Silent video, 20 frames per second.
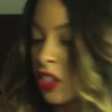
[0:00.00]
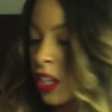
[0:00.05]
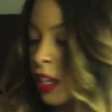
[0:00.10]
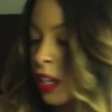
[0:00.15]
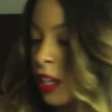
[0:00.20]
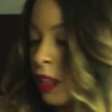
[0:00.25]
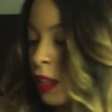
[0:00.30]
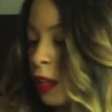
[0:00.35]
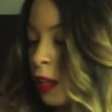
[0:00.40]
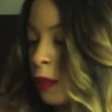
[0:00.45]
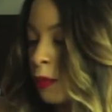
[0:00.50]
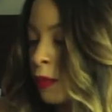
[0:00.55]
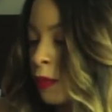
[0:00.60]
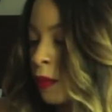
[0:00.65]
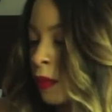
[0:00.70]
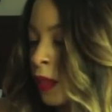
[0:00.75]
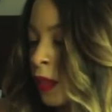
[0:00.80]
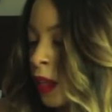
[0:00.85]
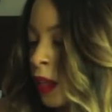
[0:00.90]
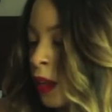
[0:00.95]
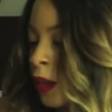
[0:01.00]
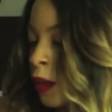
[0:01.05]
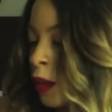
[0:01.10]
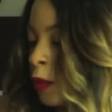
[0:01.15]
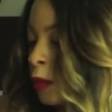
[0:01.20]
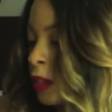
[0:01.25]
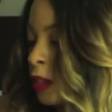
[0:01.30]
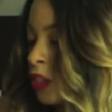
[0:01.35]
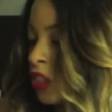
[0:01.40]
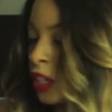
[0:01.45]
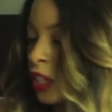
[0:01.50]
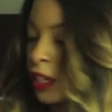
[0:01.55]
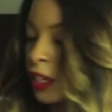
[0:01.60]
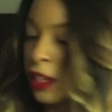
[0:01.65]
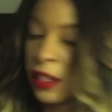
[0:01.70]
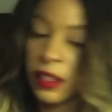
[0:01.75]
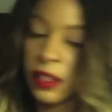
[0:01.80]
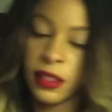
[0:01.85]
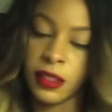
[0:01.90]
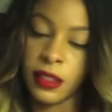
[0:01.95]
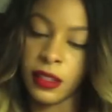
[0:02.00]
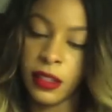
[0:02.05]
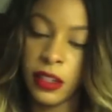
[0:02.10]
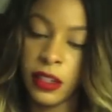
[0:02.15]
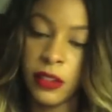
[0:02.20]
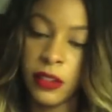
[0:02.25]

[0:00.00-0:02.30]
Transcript: in them, which is good